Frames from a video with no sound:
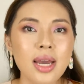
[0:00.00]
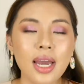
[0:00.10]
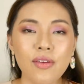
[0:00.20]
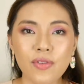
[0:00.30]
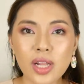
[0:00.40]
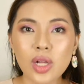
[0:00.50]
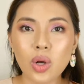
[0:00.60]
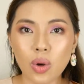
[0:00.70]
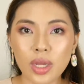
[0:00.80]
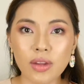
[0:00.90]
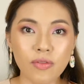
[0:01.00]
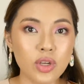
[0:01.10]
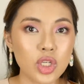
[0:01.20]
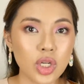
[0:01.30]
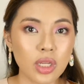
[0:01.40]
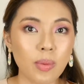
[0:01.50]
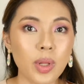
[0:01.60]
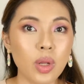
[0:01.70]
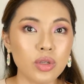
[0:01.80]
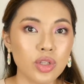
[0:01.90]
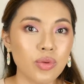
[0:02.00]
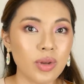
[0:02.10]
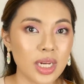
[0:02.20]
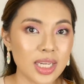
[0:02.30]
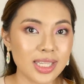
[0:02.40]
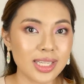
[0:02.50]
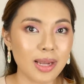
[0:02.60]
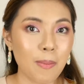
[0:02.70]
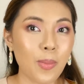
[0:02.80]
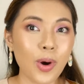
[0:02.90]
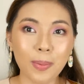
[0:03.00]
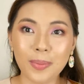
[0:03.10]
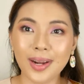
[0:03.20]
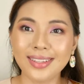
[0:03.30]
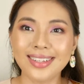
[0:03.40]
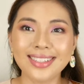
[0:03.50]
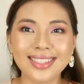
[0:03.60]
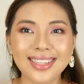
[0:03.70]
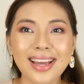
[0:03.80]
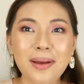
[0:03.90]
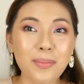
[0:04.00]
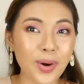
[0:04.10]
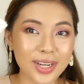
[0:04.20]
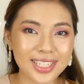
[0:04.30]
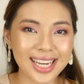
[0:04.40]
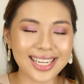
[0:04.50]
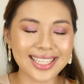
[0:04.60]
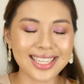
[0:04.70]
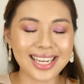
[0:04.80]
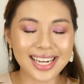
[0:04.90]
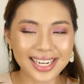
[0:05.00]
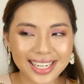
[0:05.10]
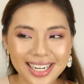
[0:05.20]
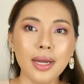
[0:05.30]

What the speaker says: And feel ko in the future, they will also release more products, more shades here.